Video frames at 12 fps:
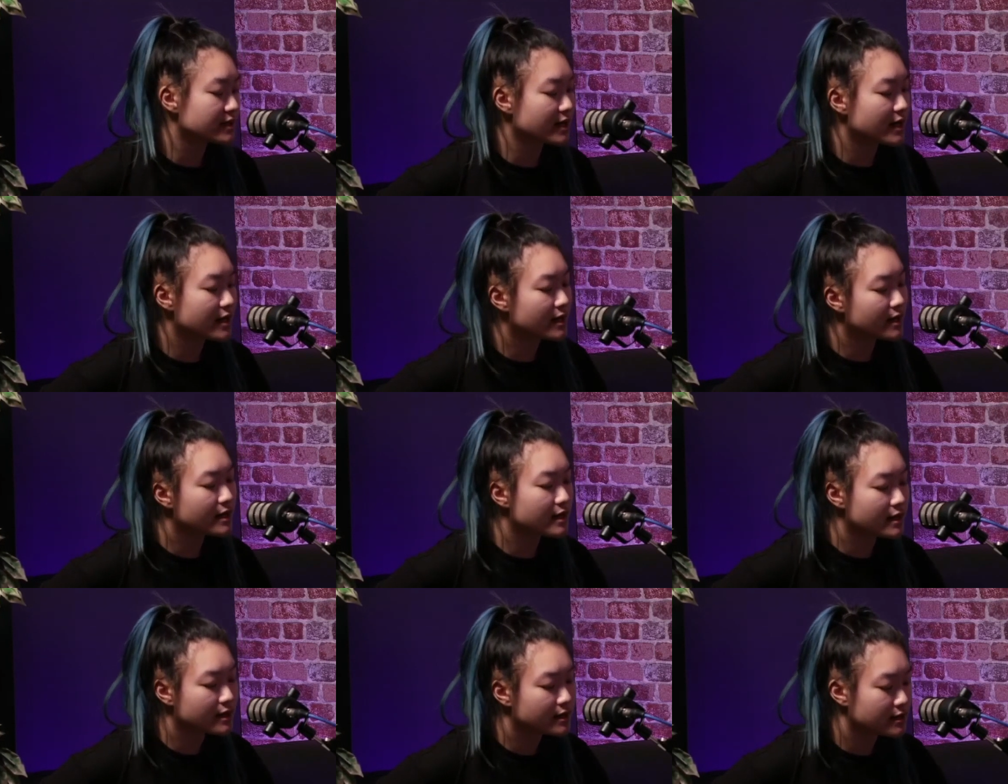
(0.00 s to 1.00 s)

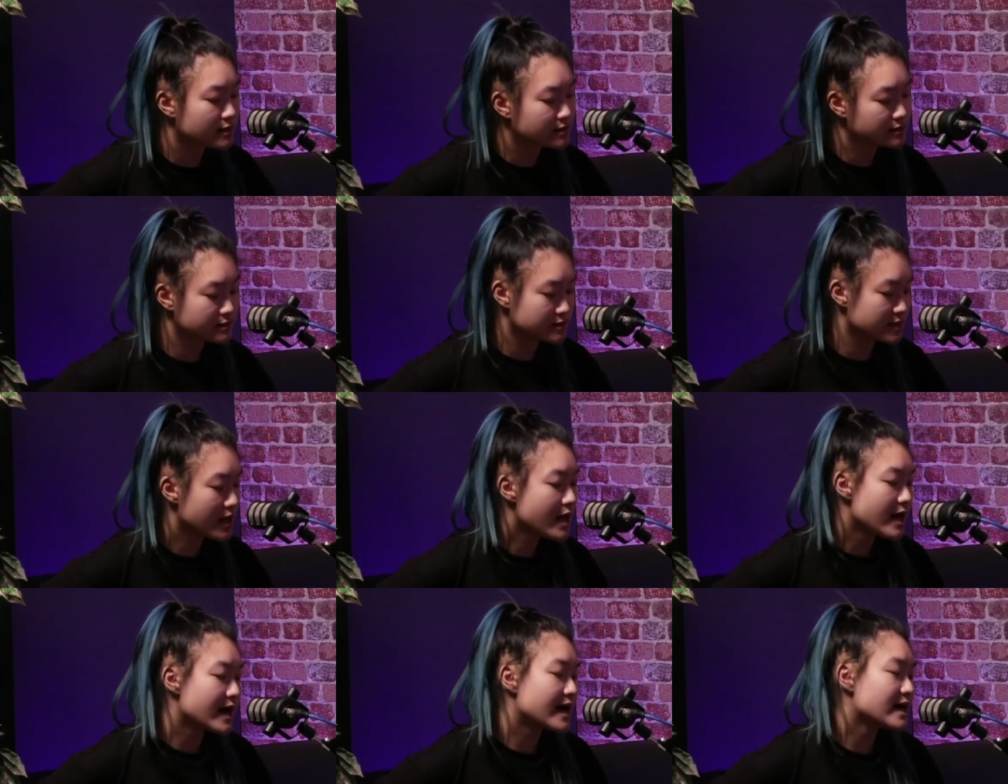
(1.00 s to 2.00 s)
kind. I